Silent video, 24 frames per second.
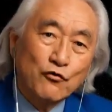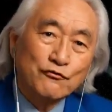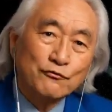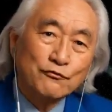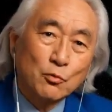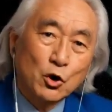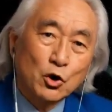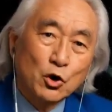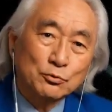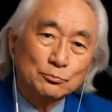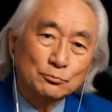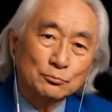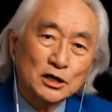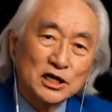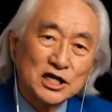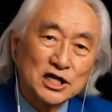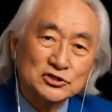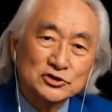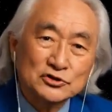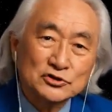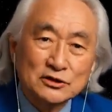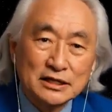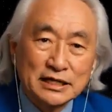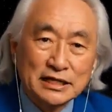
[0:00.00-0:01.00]
and every
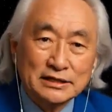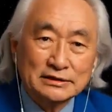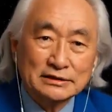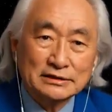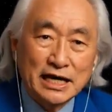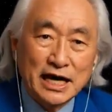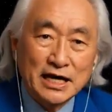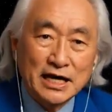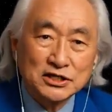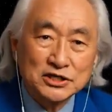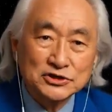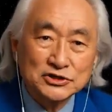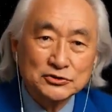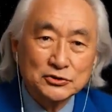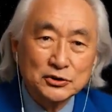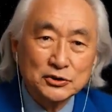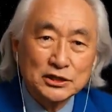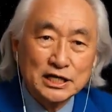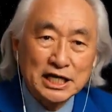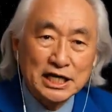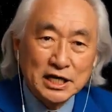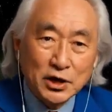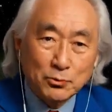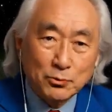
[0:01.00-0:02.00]
object in the solar
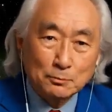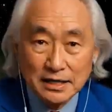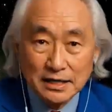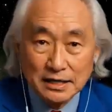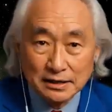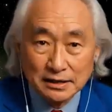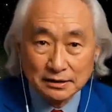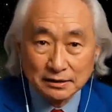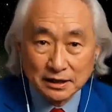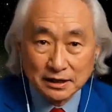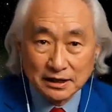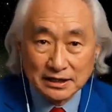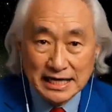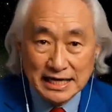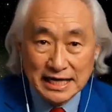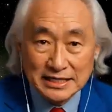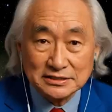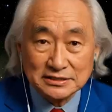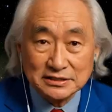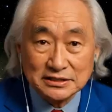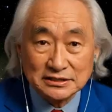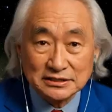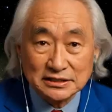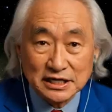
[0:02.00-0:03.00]
system rotates
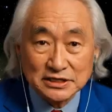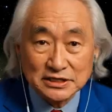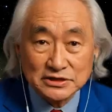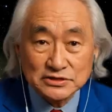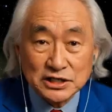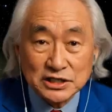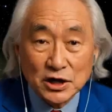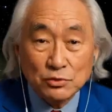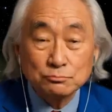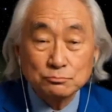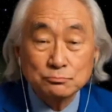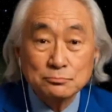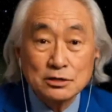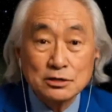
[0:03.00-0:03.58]
around the sun